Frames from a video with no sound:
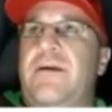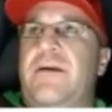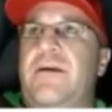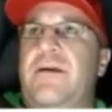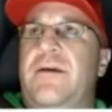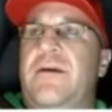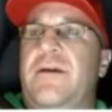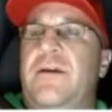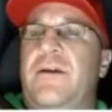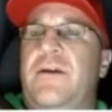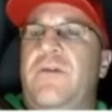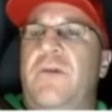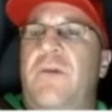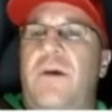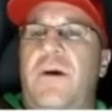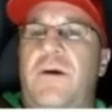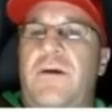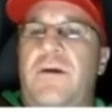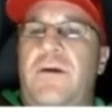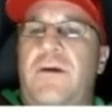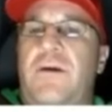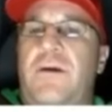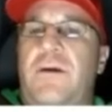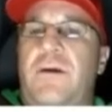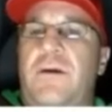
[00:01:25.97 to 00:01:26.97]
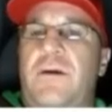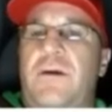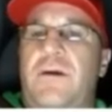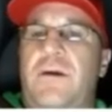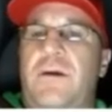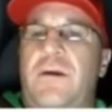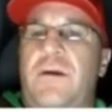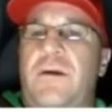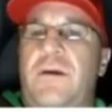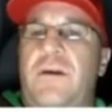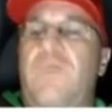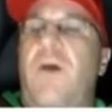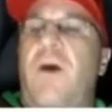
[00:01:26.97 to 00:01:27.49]
video online too.
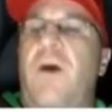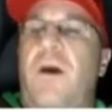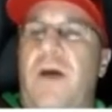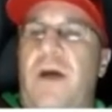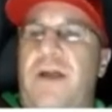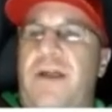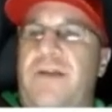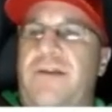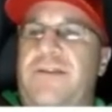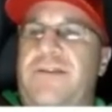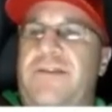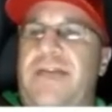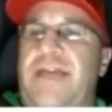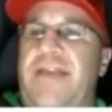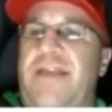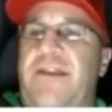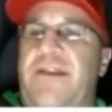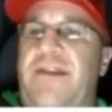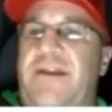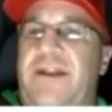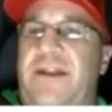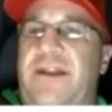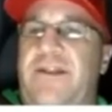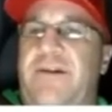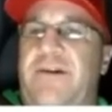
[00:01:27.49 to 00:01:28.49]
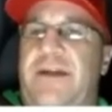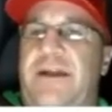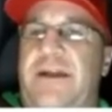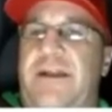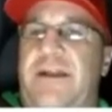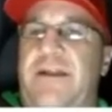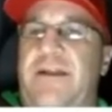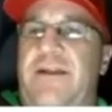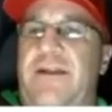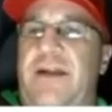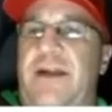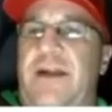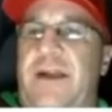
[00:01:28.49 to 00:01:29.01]
You won't. Are you saying you're gonna do it?
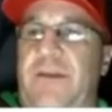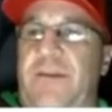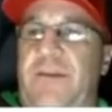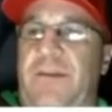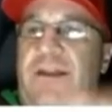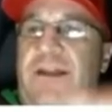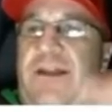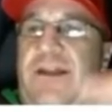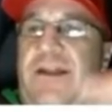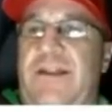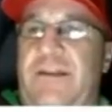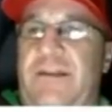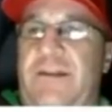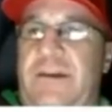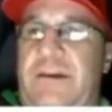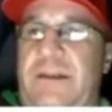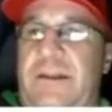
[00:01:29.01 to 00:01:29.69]
Are you really gonna do it?